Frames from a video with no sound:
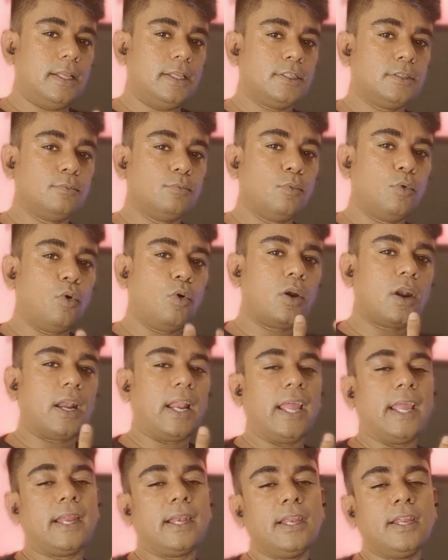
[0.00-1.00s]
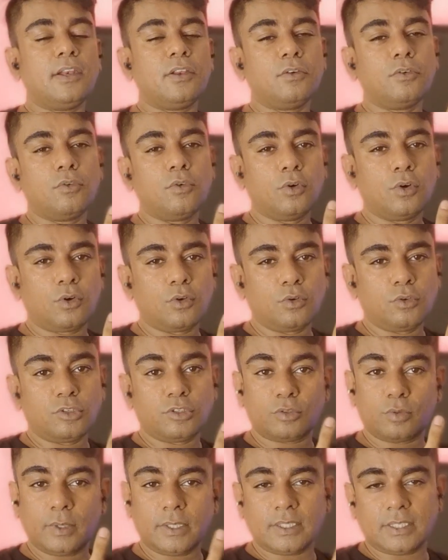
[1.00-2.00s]
more likely to go to
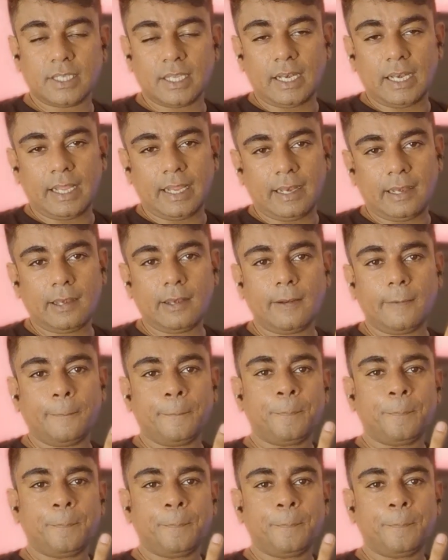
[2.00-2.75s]
Switzerland.